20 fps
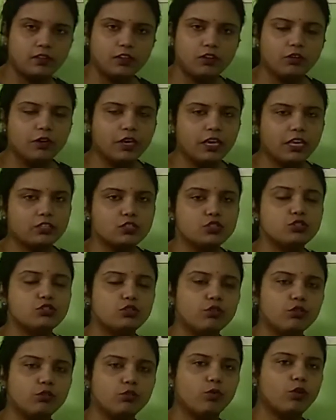Okay,
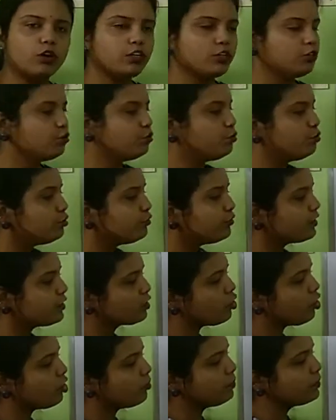so what to do with
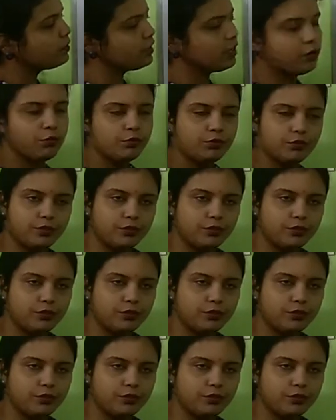copper now?